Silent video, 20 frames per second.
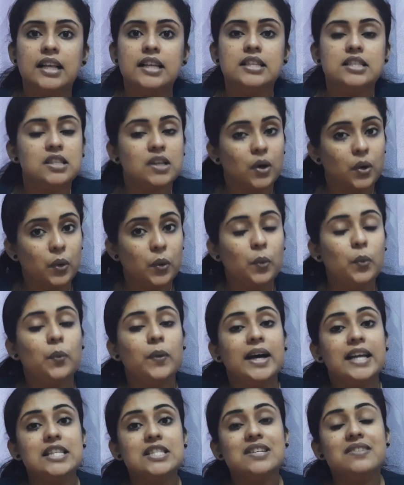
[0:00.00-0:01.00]
So
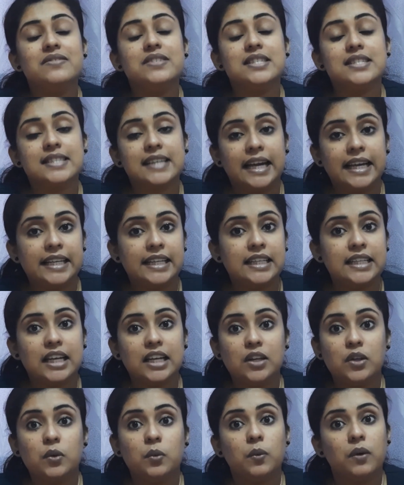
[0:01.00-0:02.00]
once you've decided
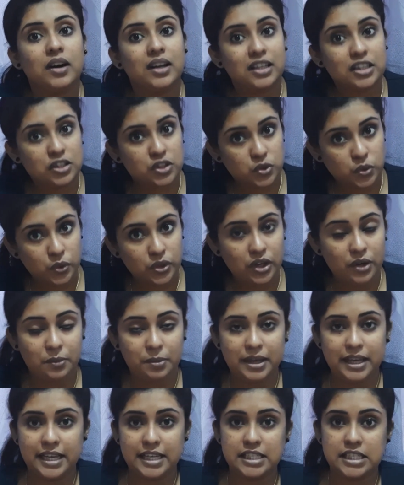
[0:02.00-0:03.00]
that you want to do your
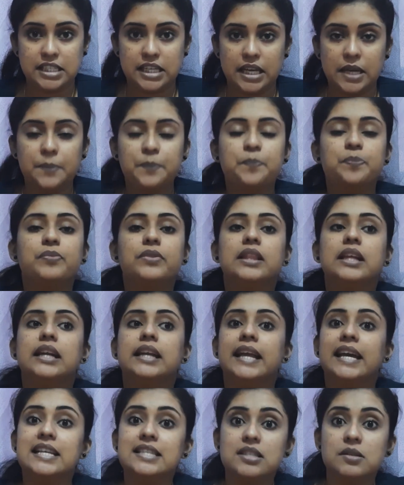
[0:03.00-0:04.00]
PhD, the
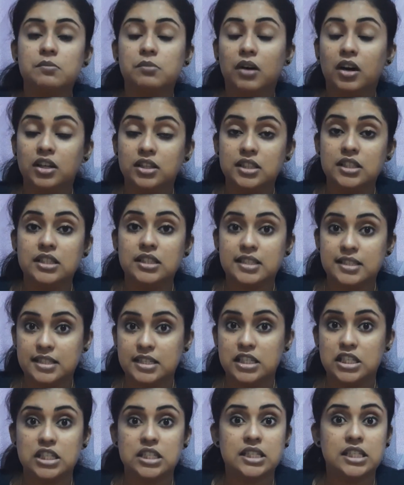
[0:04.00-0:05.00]
next important
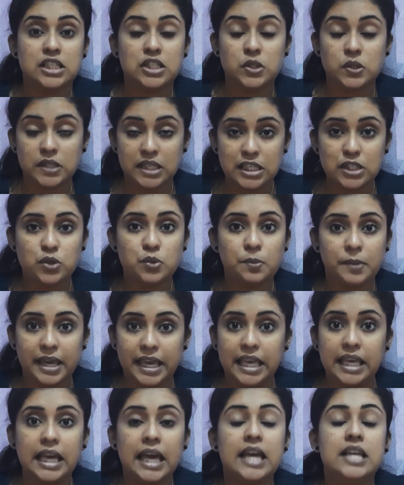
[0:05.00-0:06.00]
decision that you need to
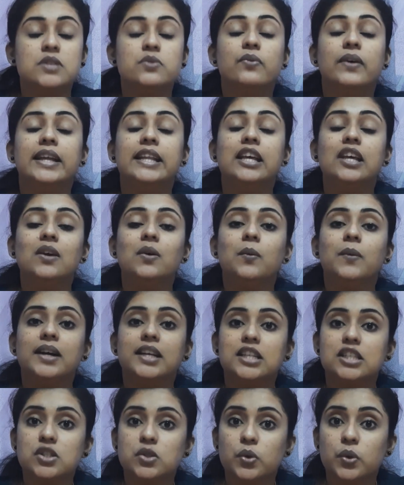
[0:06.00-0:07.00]
make is whether you
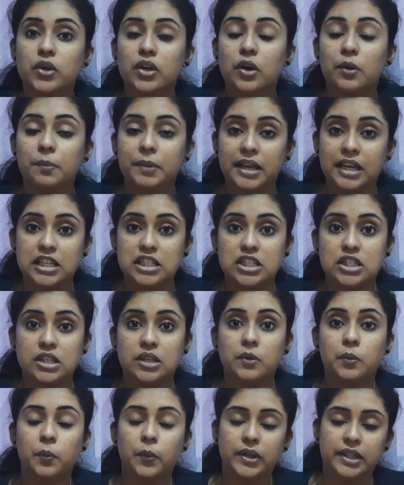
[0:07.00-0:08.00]
want to do your
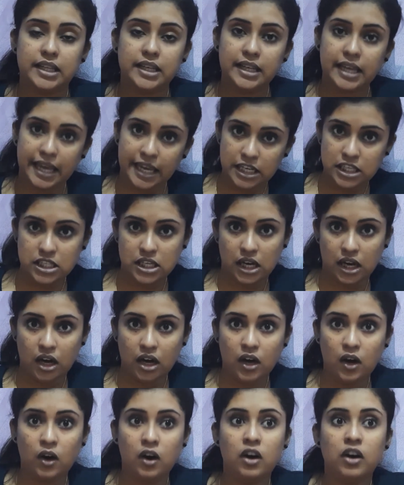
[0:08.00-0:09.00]
PhD within
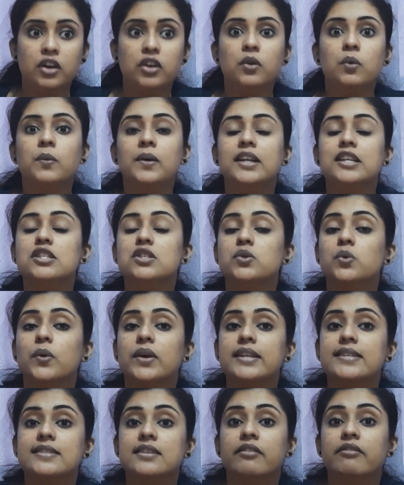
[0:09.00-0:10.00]
India or you want to do
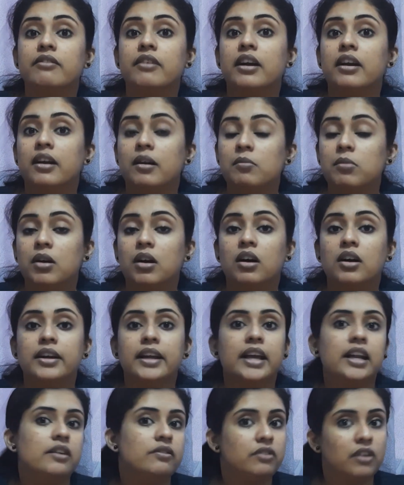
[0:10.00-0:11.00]
it somewhere abroad
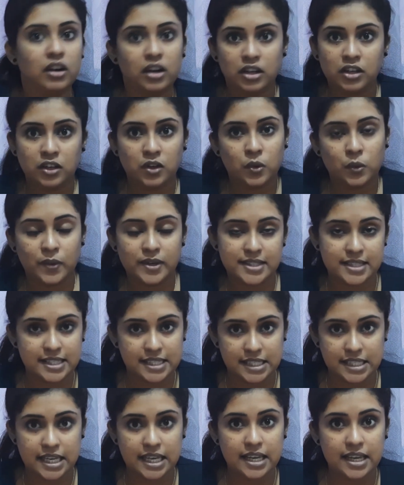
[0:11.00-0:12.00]
in a foreign
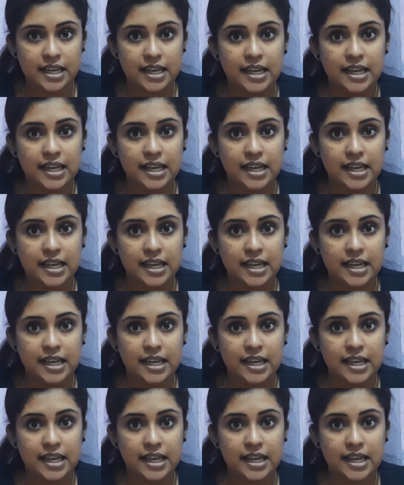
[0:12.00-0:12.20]
university.